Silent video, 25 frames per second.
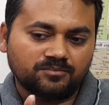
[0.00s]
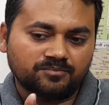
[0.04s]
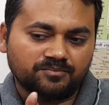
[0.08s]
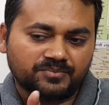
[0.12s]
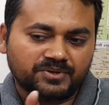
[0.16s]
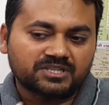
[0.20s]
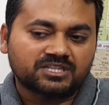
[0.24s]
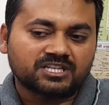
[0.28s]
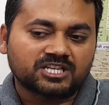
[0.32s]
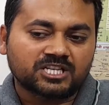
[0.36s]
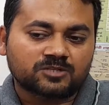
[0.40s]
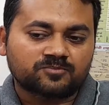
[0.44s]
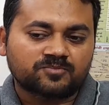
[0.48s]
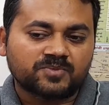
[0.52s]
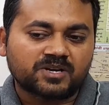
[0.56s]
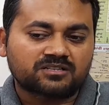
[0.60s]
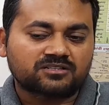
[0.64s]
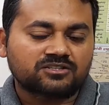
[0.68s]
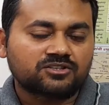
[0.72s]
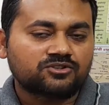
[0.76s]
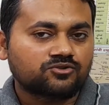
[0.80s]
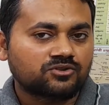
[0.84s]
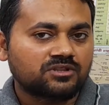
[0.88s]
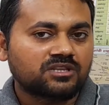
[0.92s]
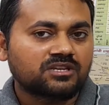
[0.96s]
with respect
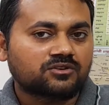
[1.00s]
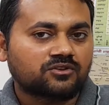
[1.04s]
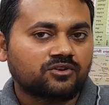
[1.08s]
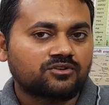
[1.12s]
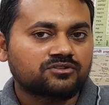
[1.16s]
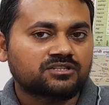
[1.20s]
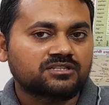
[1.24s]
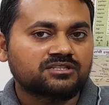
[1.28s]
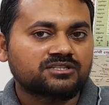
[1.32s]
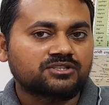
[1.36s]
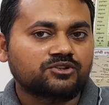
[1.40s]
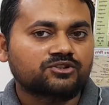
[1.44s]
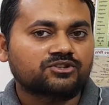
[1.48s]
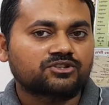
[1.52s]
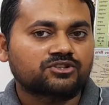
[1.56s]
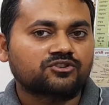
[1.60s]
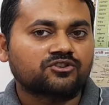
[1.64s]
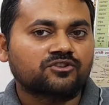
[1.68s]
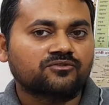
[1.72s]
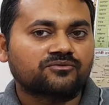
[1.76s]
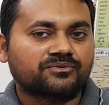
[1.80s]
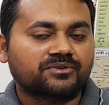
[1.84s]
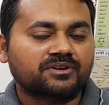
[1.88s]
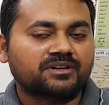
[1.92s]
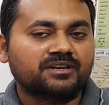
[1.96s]
to the Constitution
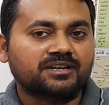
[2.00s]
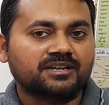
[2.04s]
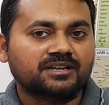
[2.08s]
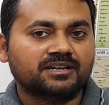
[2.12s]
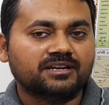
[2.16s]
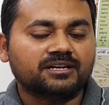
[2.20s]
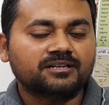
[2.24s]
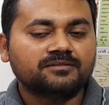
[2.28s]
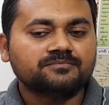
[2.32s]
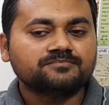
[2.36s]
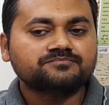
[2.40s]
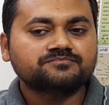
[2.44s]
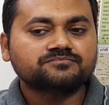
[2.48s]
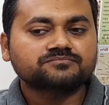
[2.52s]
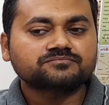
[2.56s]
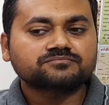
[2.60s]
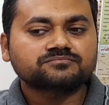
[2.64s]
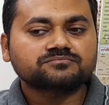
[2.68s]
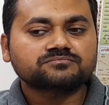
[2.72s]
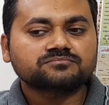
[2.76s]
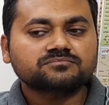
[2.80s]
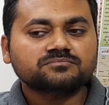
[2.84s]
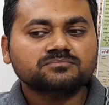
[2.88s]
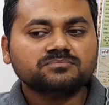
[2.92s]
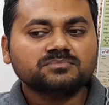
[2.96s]
of India,
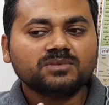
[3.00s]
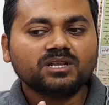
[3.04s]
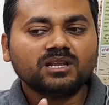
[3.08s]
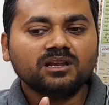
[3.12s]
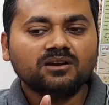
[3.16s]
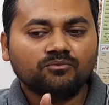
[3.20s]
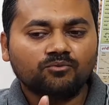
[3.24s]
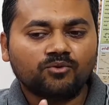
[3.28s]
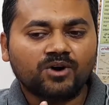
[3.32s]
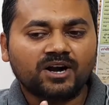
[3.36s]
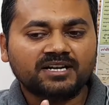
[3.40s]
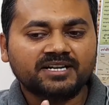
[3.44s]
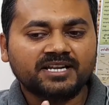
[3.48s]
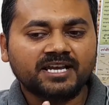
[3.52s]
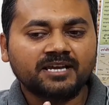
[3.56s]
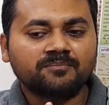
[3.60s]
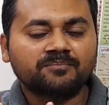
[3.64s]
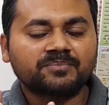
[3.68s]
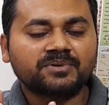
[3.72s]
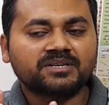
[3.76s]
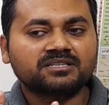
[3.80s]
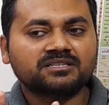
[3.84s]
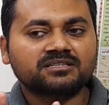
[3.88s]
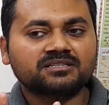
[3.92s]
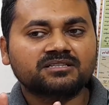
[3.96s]
what
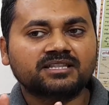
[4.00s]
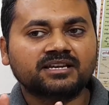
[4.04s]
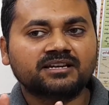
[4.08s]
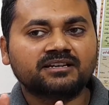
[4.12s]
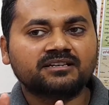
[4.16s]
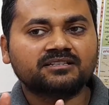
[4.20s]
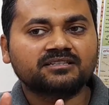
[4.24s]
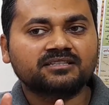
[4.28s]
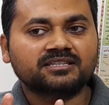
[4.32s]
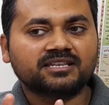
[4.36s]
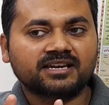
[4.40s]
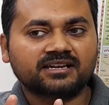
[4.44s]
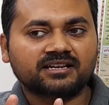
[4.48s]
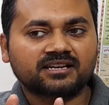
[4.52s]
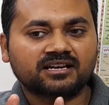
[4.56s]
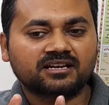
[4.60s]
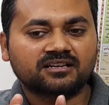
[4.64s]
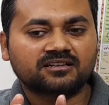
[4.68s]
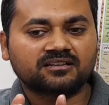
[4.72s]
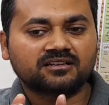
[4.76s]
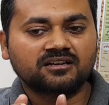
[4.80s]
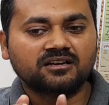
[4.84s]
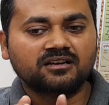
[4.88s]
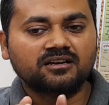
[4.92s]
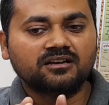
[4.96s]
happens that there
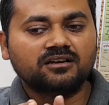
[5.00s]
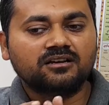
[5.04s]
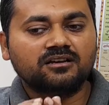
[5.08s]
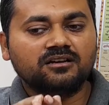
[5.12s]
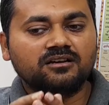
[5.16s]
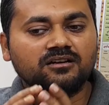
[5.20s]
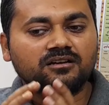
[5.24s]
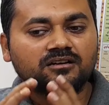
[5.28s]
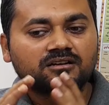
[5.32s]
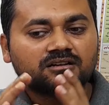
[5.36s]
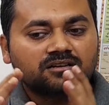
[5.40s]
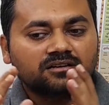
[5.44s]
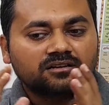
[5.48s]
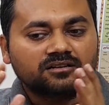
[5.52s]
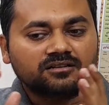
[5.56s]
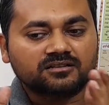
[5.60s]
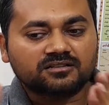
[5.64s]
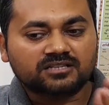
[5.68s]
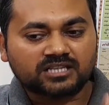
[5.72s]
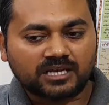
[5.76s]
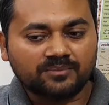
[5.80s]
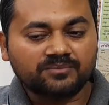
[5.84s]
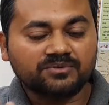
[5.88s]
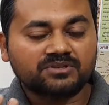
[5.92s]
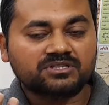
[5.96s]
are
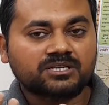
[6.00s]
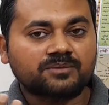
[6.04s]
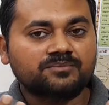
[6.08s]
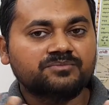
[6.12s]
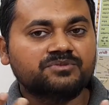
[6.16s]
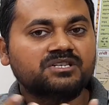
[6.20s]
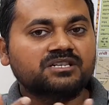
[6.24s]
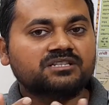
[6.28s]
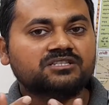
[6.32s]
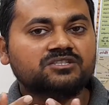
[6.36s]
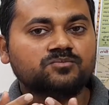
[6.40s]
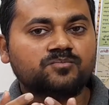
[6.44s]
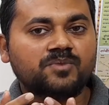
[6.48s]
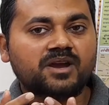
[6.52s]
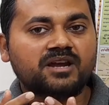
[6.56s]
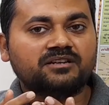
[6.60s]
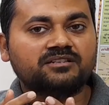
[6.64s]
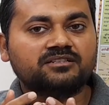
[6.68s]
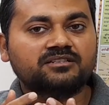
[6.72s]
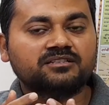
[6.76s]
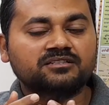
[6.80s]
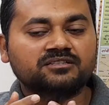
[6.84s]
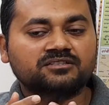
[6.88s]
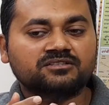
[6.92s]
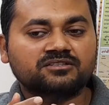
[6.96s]
some subject
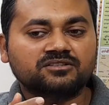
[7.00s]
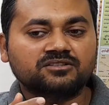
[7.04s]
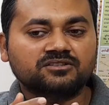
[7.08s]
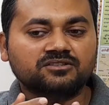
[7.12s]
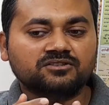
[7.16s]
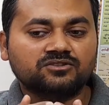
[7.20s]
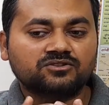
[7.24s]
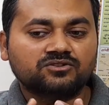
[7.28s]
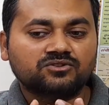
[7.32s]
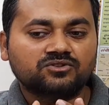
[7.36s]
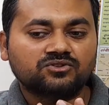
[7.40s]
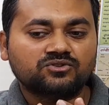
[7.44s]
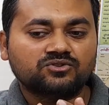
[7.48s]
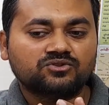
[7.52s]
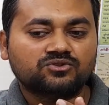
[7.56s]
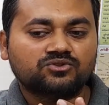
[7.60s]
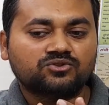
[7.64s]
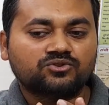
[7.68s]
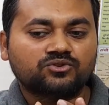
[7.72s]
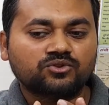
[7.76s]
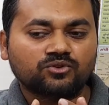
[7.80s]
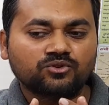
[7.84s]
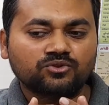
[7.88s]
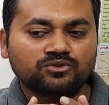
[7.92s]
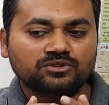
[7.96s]
matters,
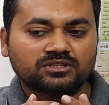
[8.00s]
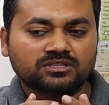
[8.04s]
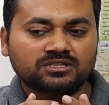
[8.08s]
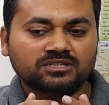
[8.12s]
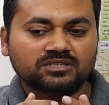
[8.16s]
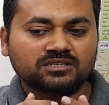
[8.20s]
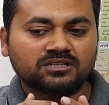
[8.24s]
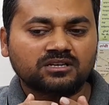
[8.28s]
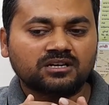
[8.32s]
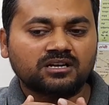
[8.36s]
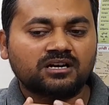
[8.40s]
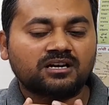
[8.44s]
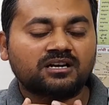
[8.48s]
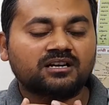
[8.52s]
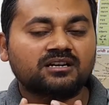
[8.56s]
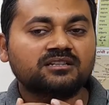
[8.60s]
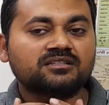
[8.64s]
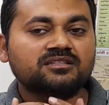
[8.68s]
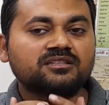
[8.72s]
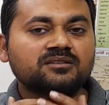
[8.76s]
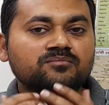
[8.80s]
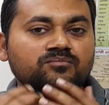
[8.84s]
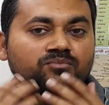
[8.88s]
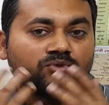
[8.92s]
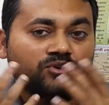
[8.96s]
those are
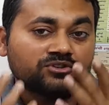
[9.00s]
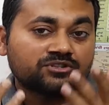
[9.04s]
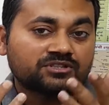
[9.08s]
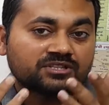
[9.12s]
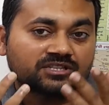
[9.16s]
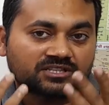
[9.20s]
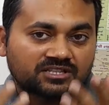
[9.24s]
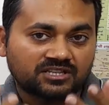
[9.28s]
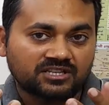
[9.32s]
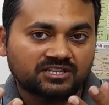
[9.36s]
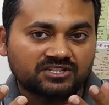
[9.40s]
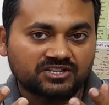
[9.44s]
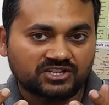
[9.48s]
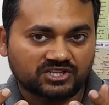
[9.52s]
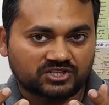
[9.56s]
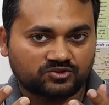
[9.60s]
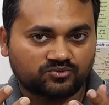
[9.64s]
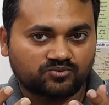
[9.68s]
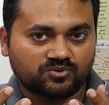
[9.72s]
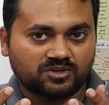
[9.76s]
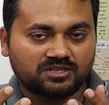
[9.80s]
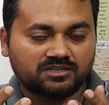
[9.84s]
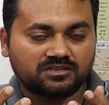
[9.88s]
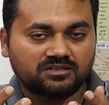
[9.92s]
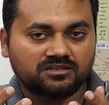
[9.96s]
the most serious
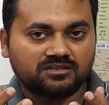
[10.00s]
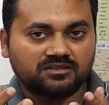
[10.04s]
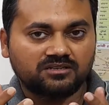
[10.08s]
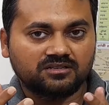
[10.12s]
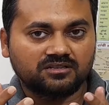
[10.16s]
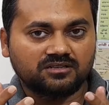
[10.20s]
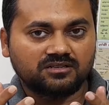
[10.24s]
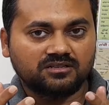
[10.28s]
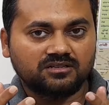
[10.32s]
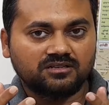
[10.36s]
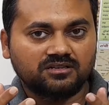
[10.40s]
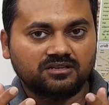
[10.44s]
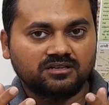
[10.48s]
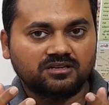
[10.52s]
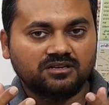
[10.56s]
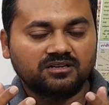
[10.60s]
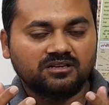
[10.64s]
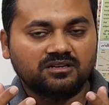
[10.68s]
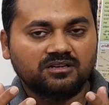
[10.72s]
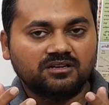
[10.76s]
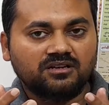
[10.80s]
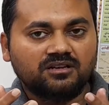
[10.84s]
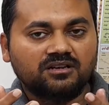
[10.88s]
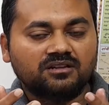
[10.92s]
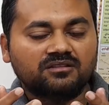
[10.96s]
one.
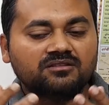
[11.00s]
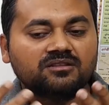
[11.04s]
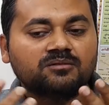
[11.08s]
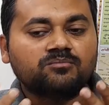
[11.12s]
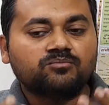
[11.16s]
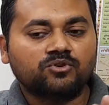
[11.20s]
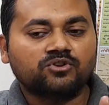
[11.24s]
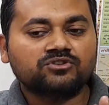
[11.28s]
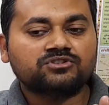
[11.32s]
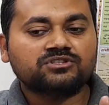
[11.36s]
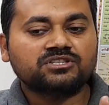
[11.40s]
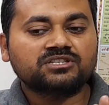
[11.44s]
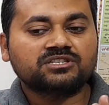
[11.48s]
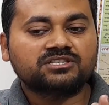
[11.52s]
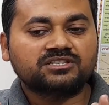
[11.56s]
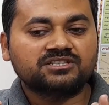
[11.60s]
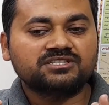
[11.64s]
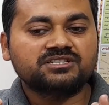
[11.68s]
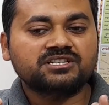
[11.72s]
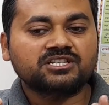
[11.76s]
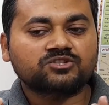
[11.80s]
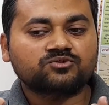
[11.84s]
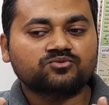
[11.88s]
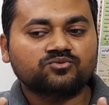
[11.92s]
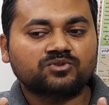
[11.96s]
The most
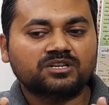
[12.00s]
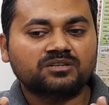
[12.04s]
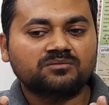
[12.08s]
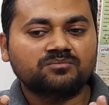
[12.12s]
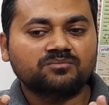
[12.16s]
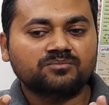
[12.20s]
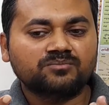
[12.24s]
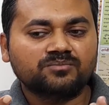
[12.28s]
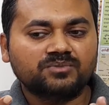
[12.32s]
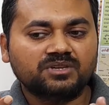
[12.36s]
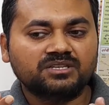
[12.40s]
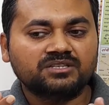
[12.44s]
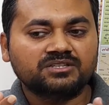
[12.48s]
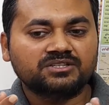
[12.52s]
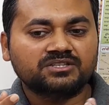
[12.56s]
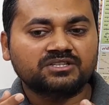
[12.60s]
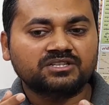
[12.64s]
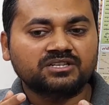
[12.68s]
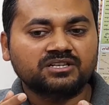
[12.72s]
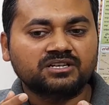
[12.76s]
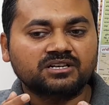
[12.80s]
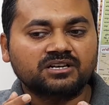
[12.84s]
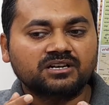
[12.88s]
serious one means